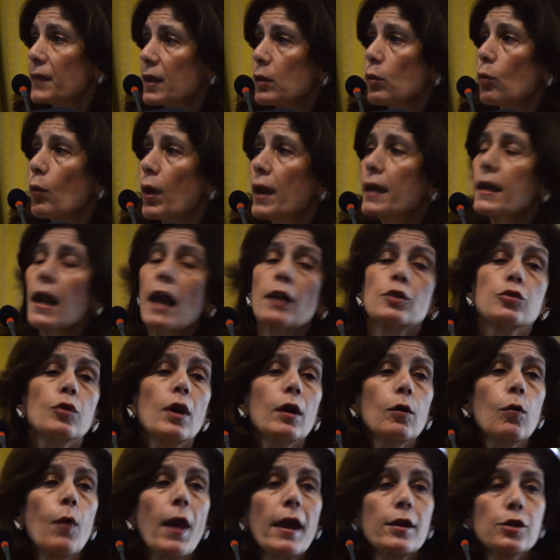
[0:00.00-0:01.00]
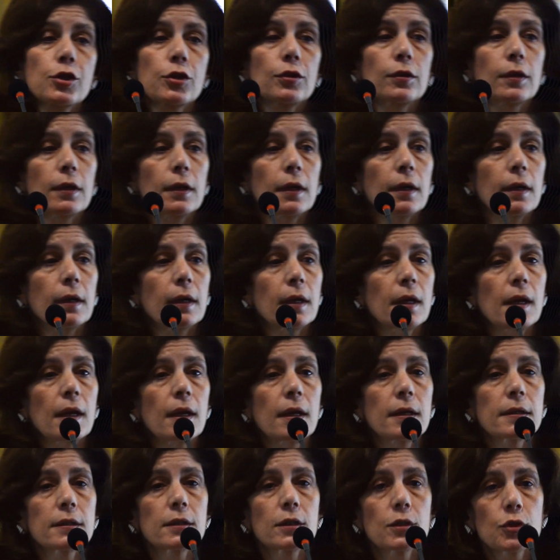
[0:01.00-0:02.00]
One natural question
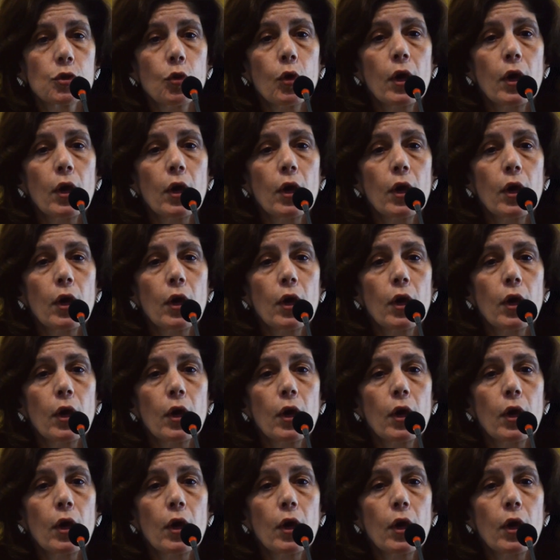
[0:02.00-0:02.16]
is,